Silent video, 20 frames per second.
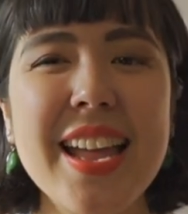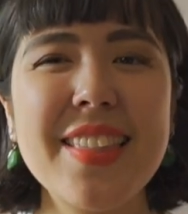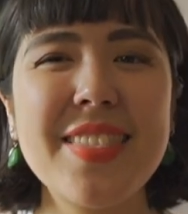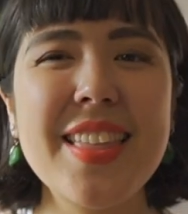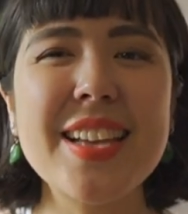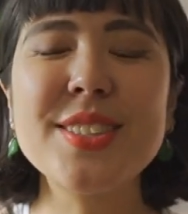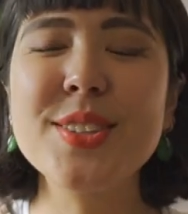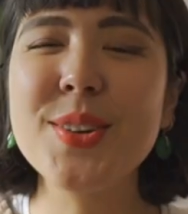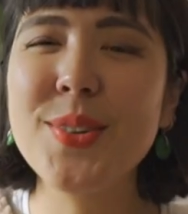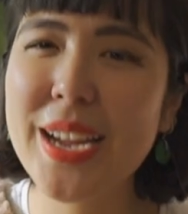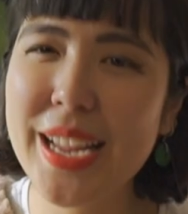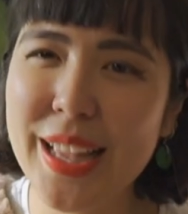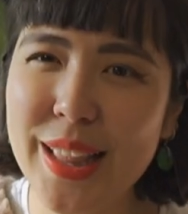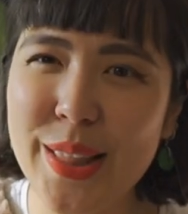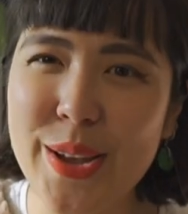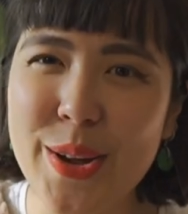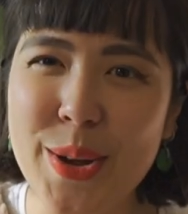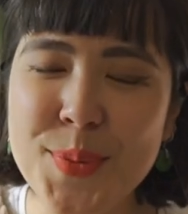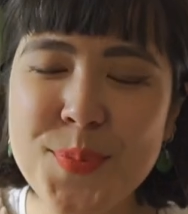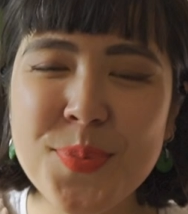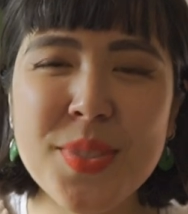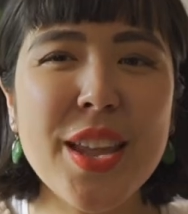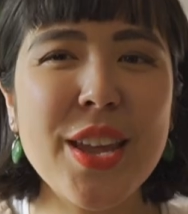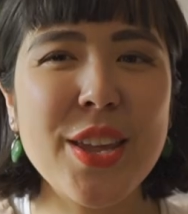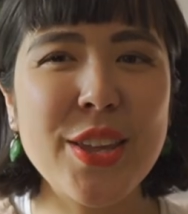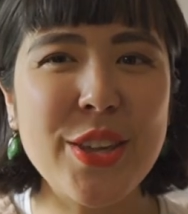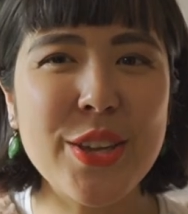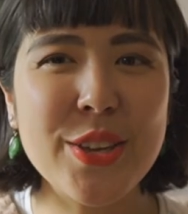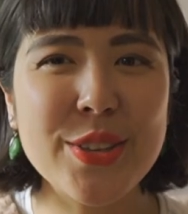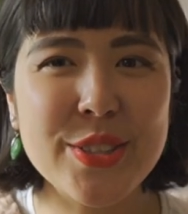That's quite a lot.
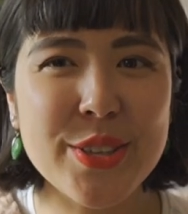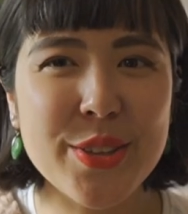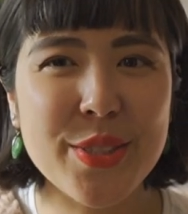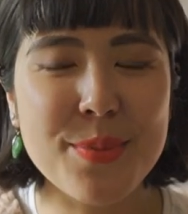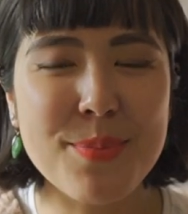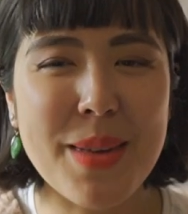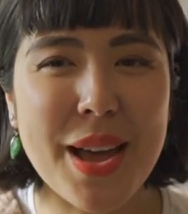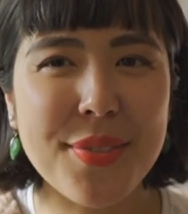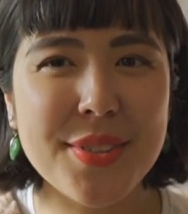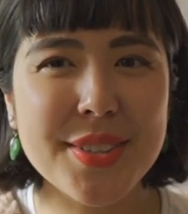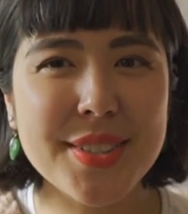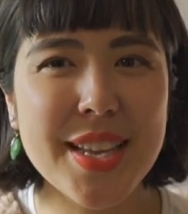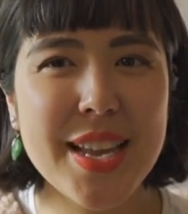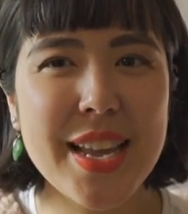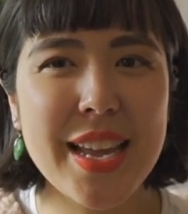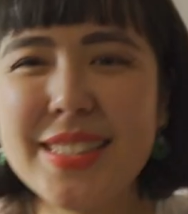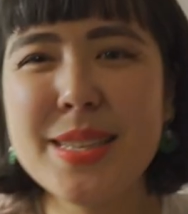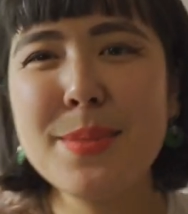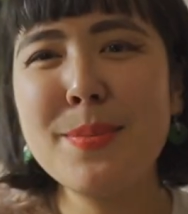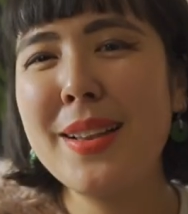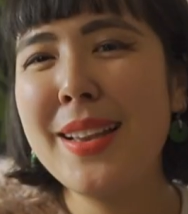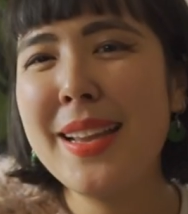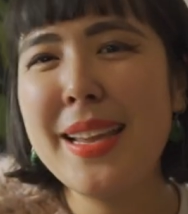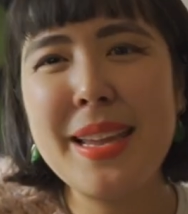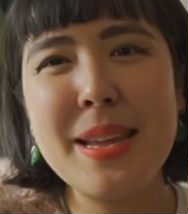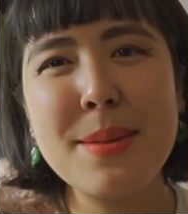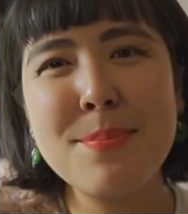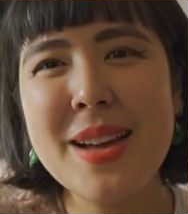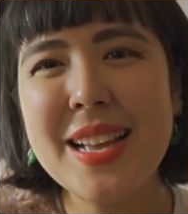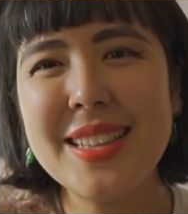You do the maths.
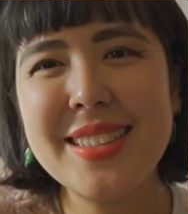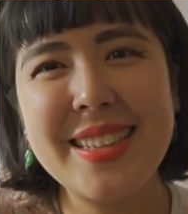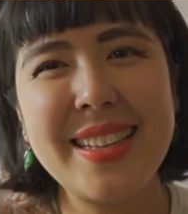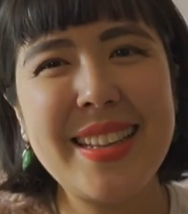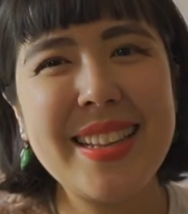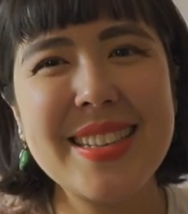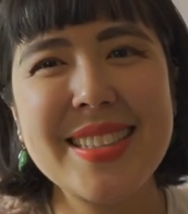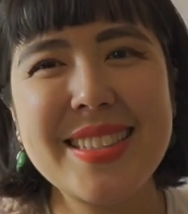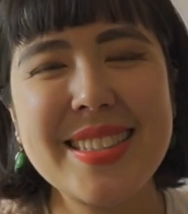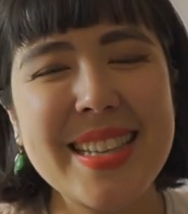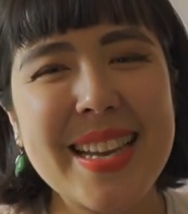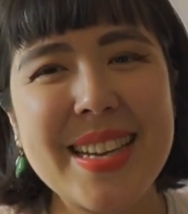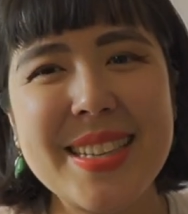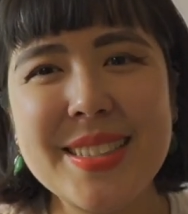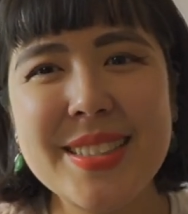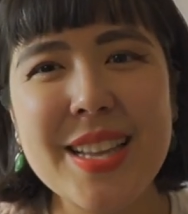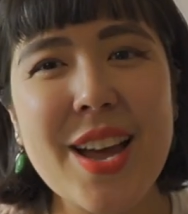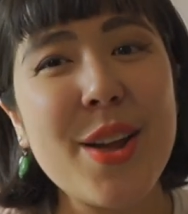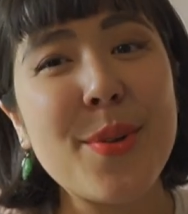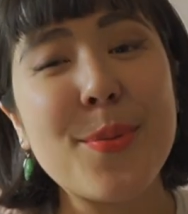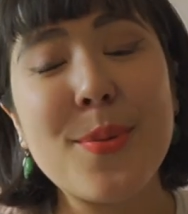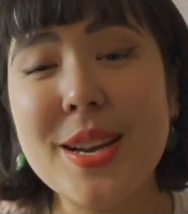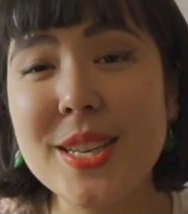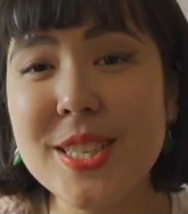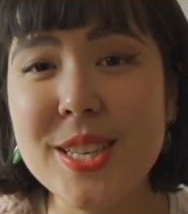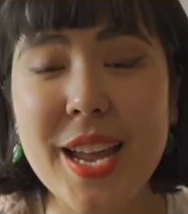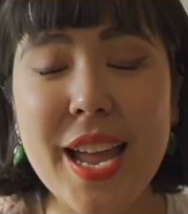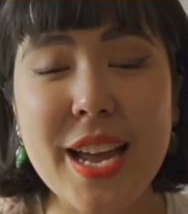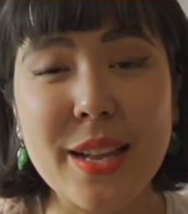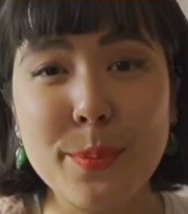Similarly, Madila says, I
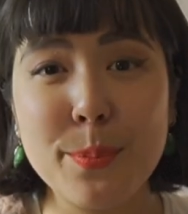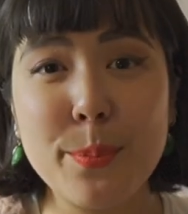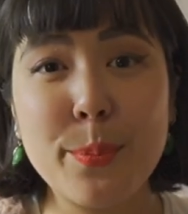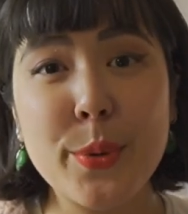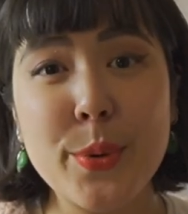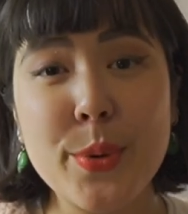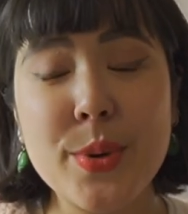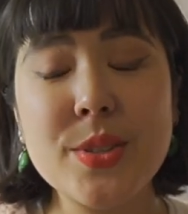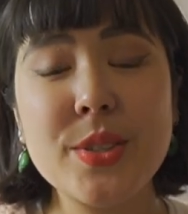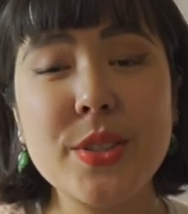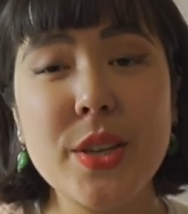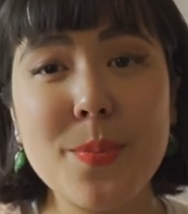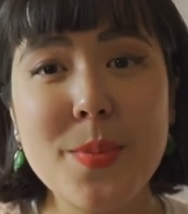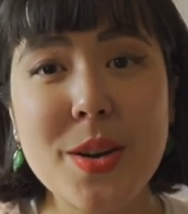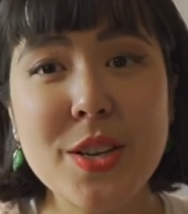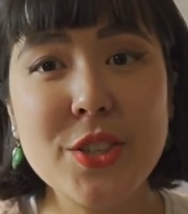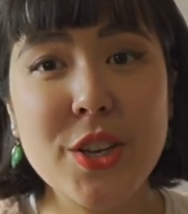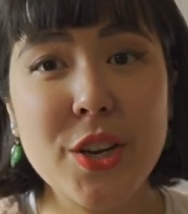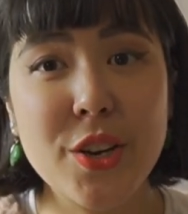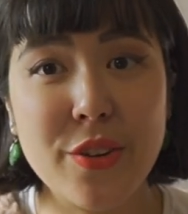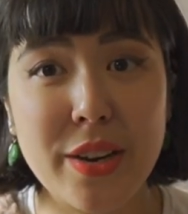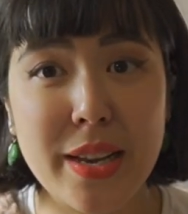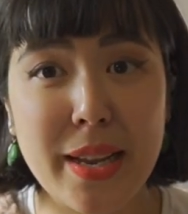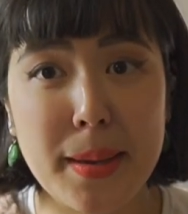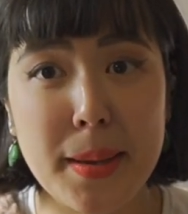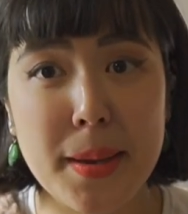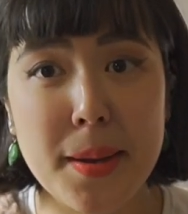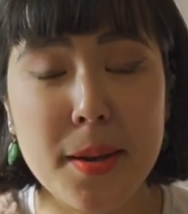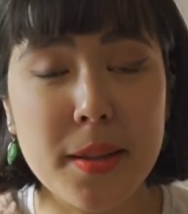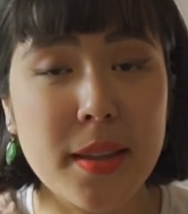wish I hadn't bought so much
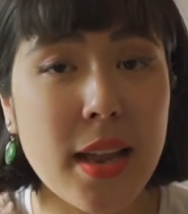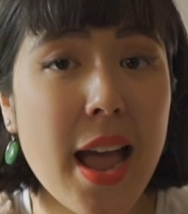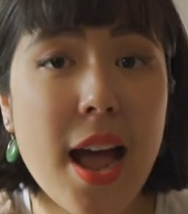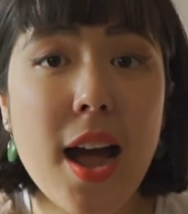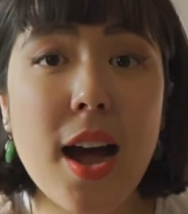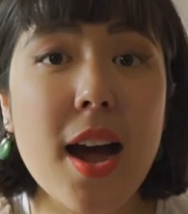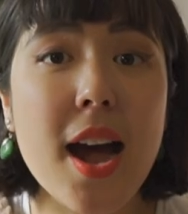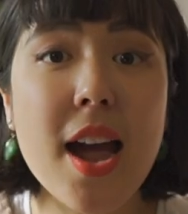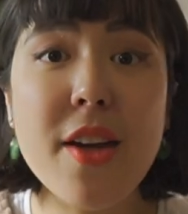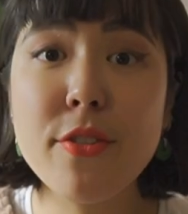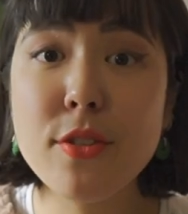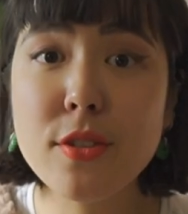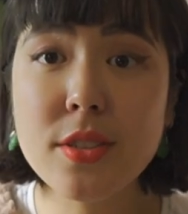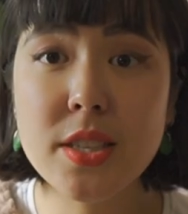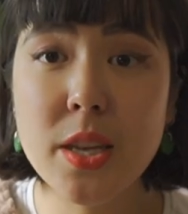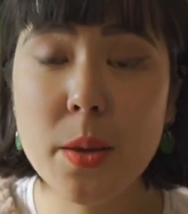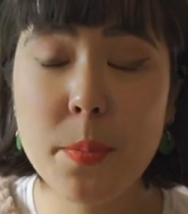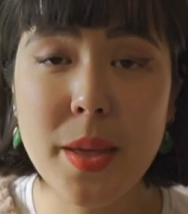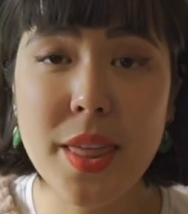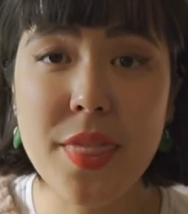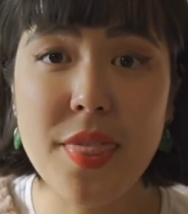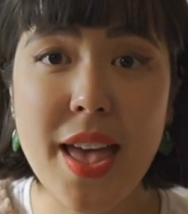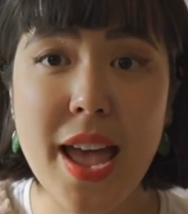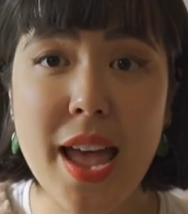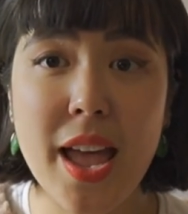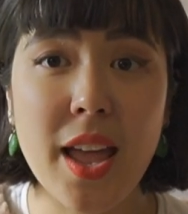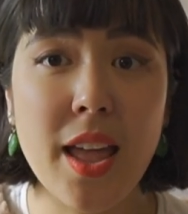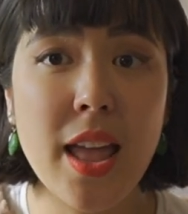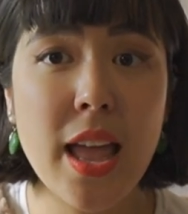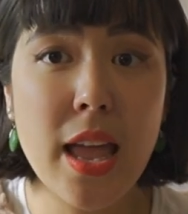acrylic yarn. I've also been
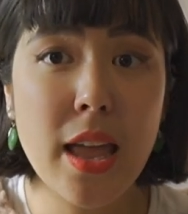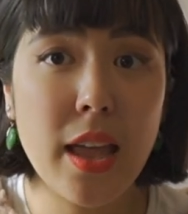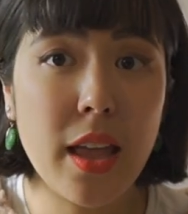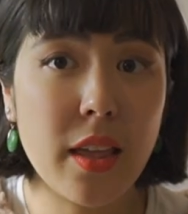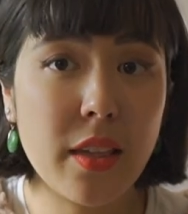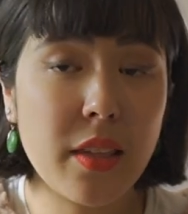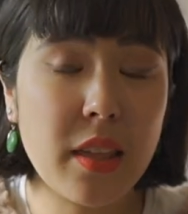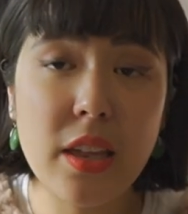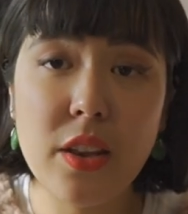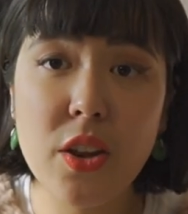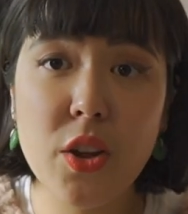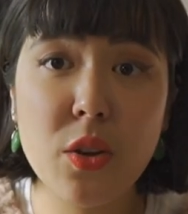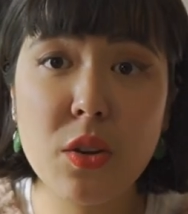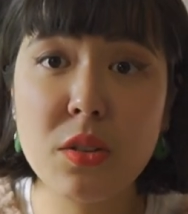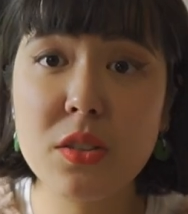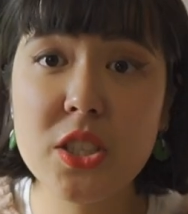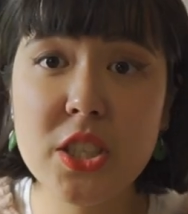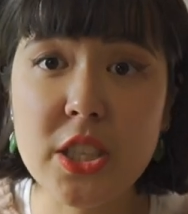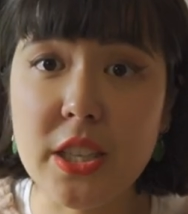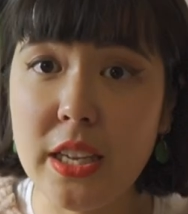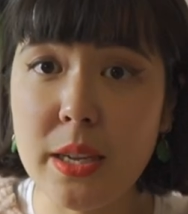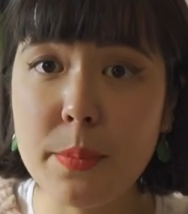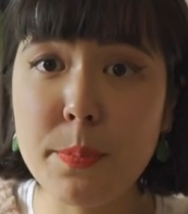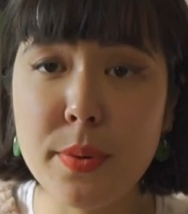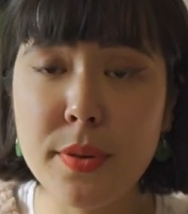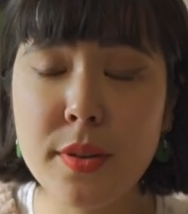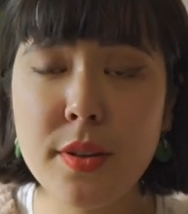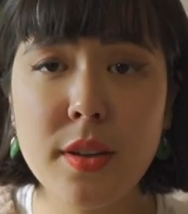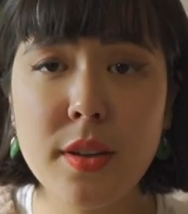there, you know, cheap,